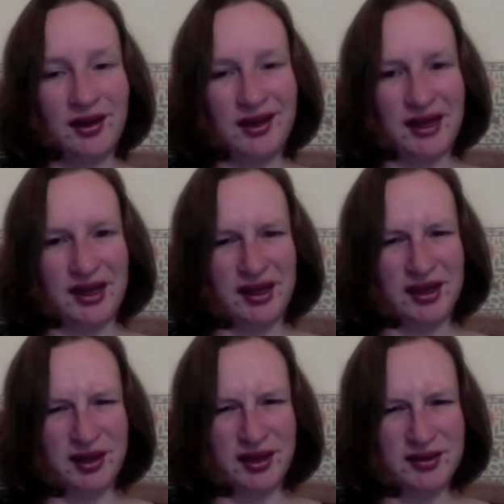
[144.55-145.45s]
He
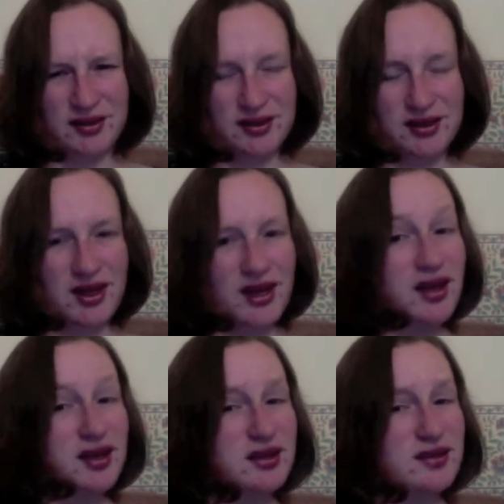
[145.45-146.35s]
asked,
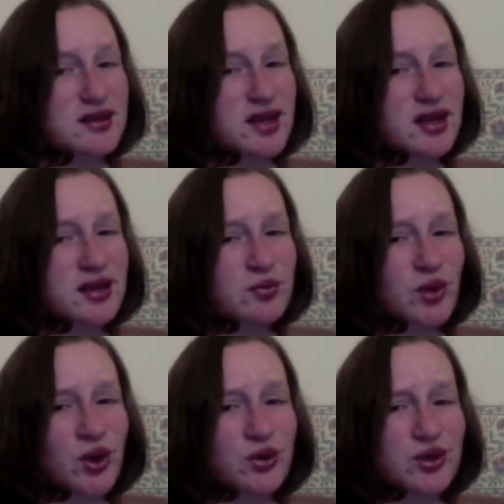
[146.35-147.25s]
"Is Lady
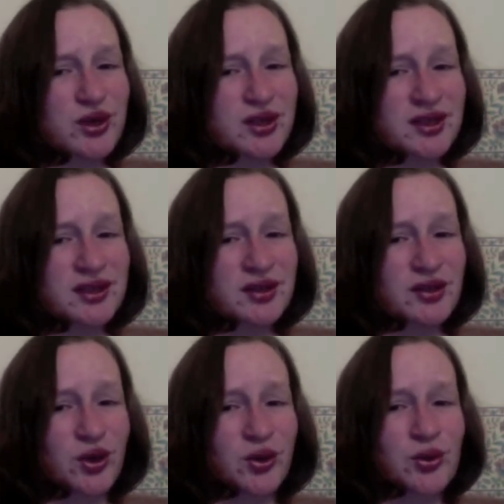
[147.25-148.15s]
Margaret in
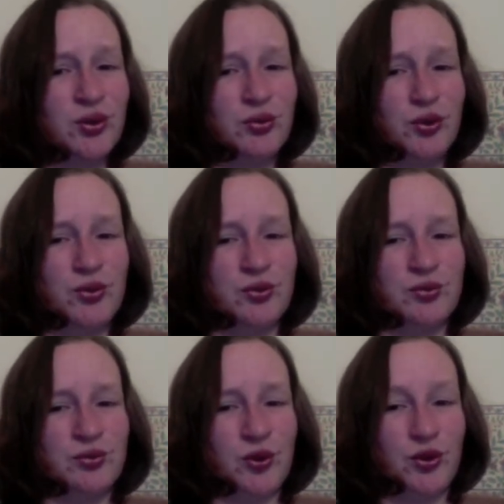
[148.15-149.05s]
her room,
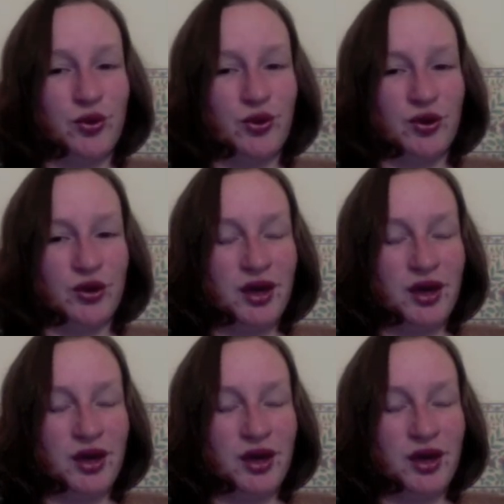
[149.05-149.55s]
or